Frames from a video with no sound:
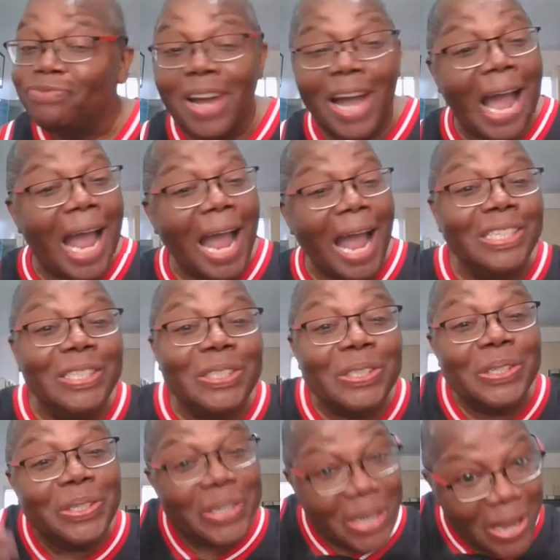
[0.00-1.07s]
I need
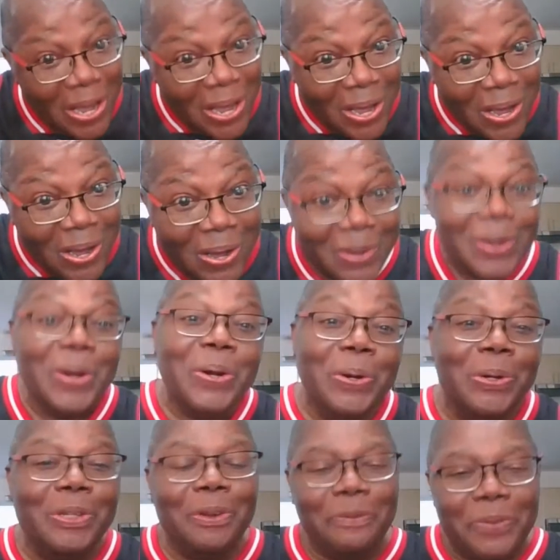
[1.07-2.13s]
to know
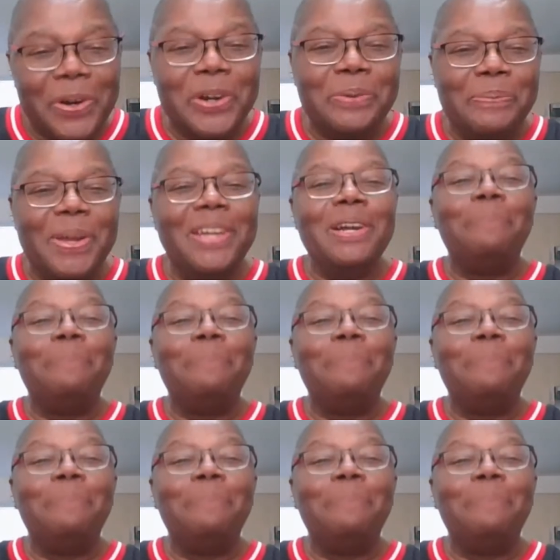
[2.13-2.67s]
who's the first man